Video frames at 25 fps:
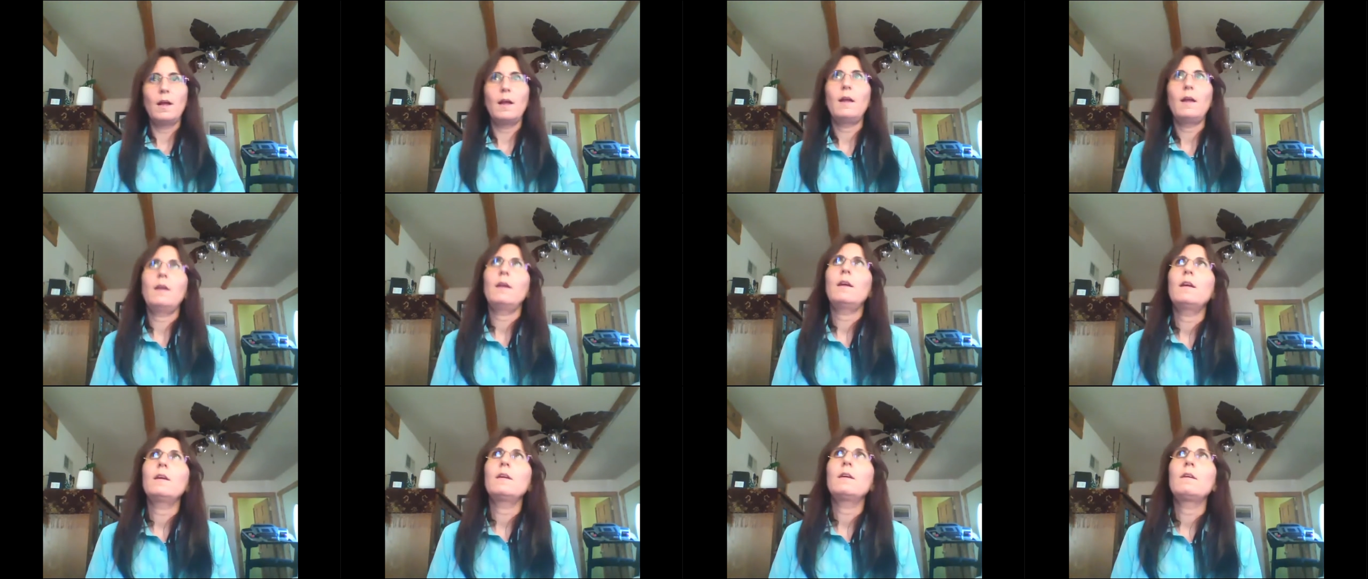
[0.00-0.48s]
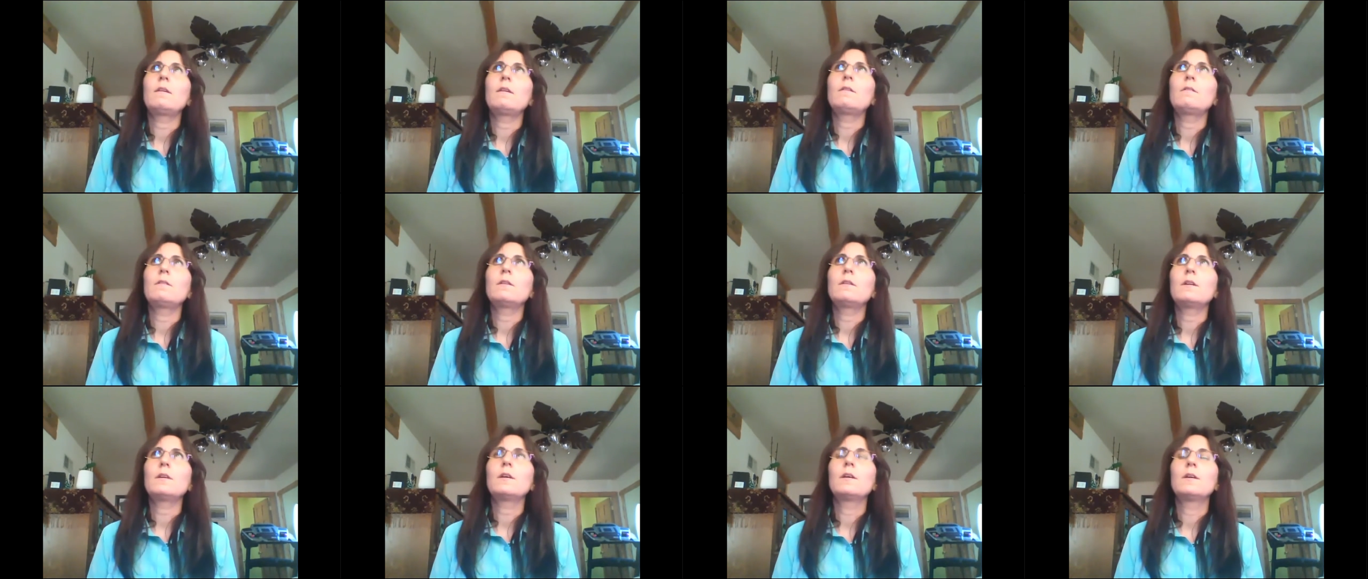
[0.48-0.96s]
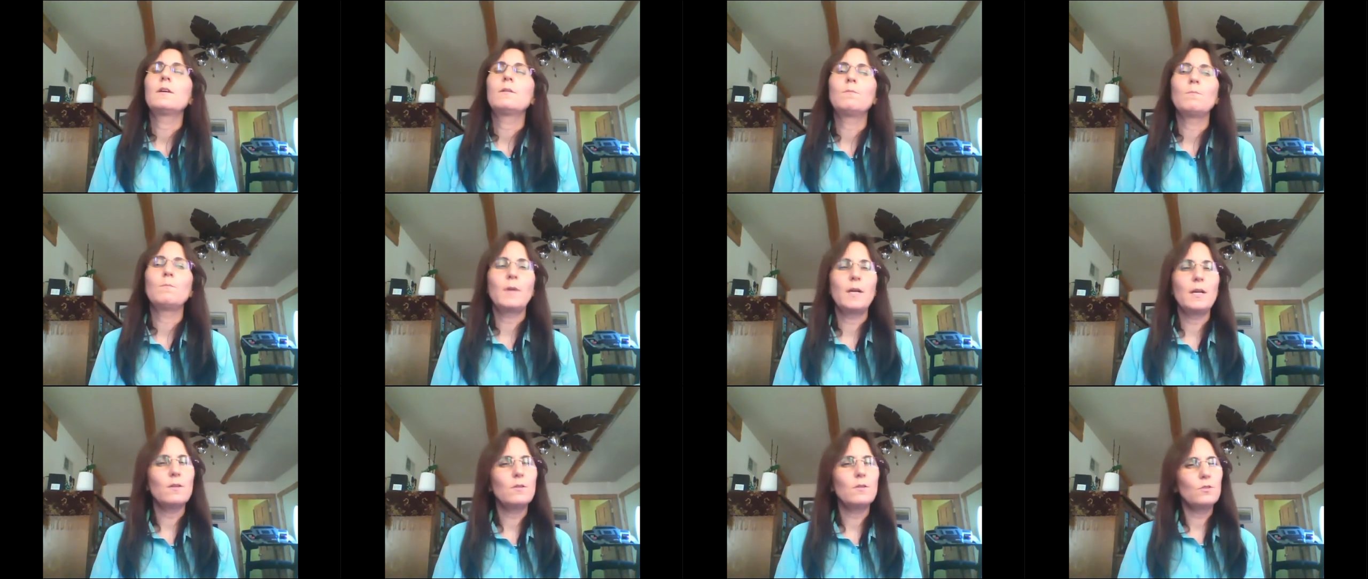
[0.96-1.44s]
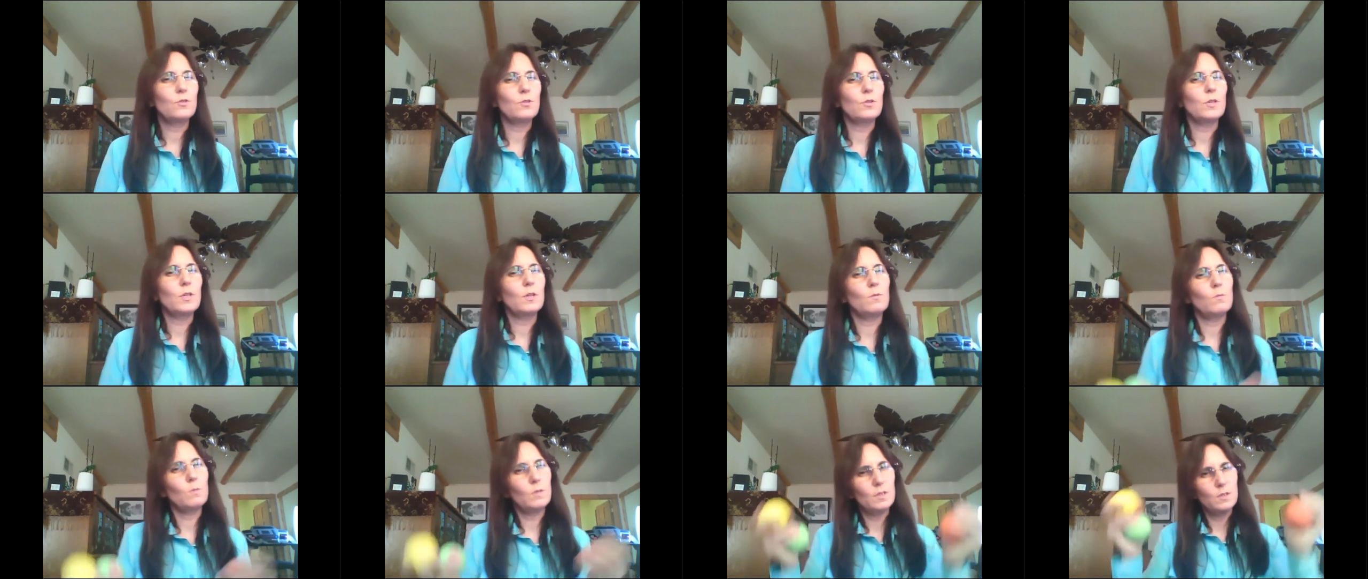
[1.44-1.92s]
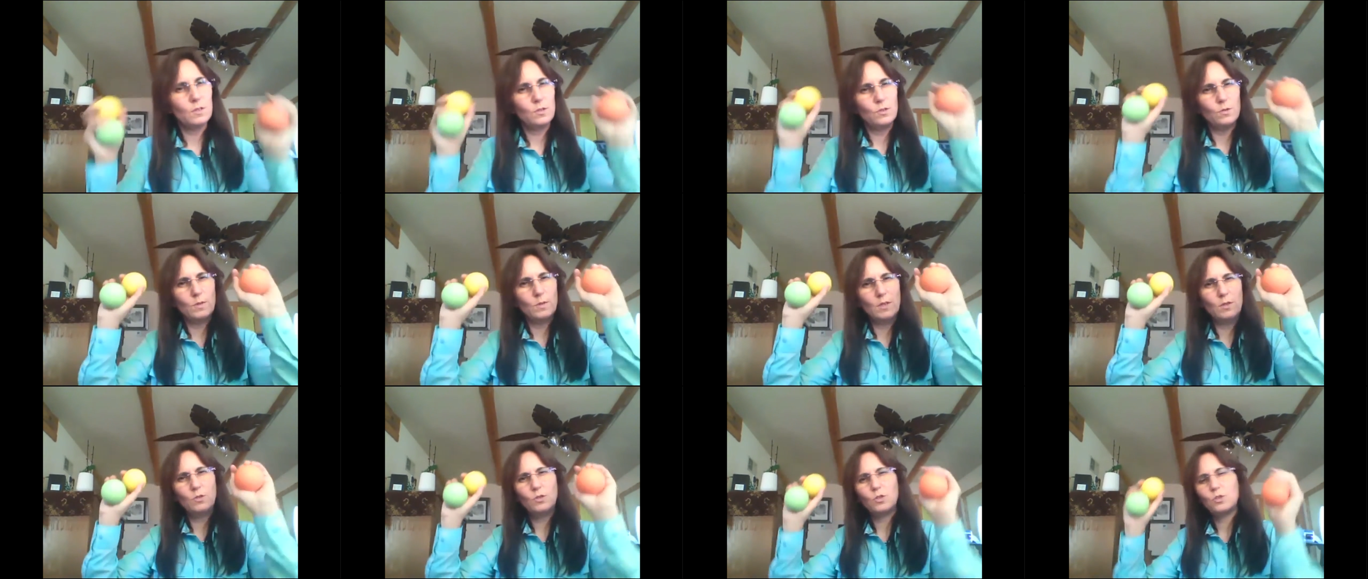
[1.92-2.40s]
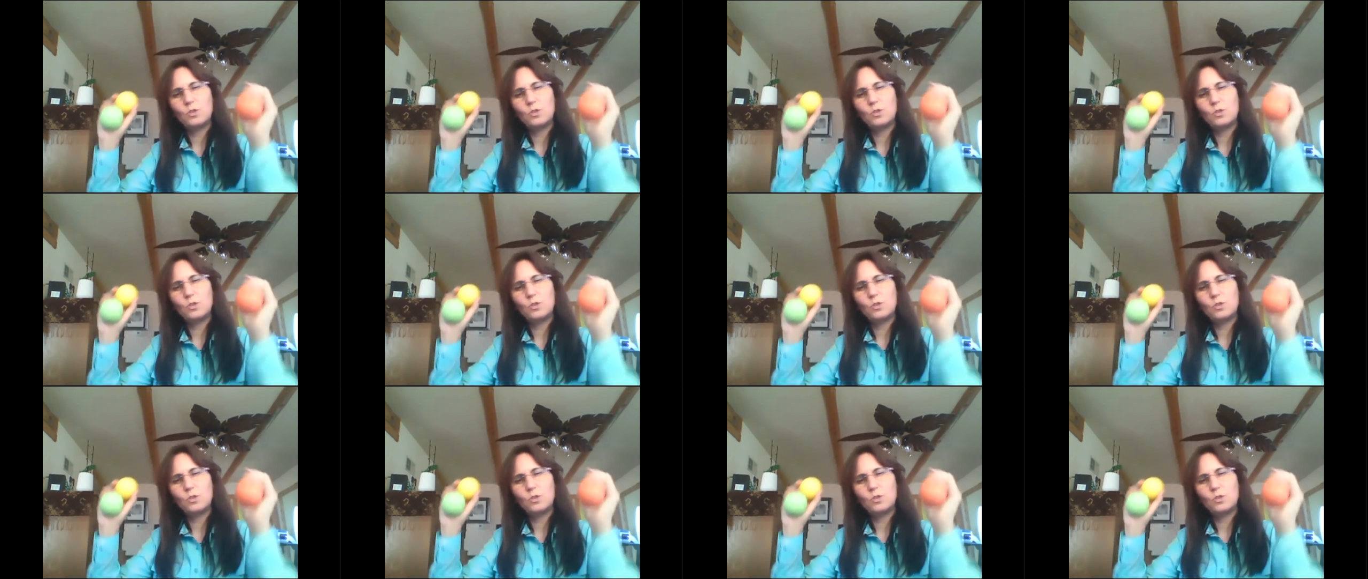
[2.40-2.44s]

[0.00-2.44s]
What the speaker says: And my other trick was doing